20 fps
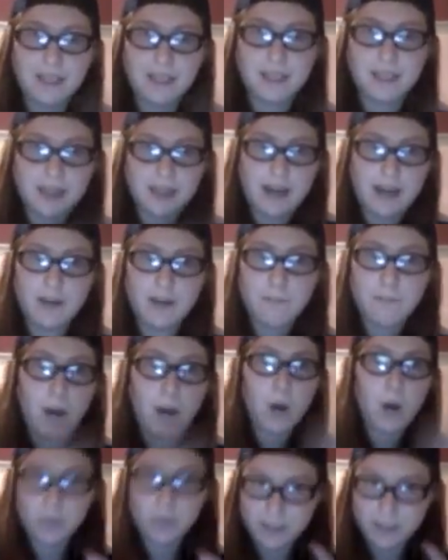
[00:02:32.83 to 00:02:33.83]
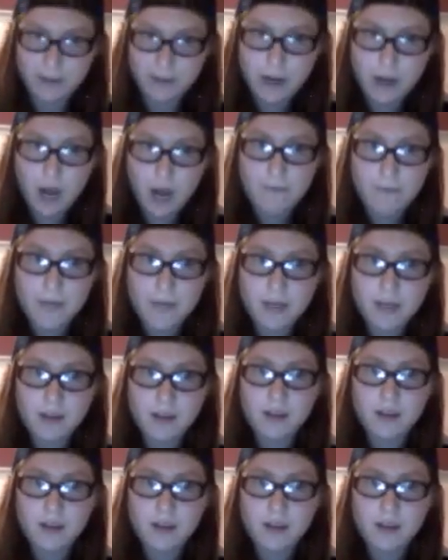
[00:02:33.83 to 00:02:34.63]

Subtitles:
on there. I don't post very often.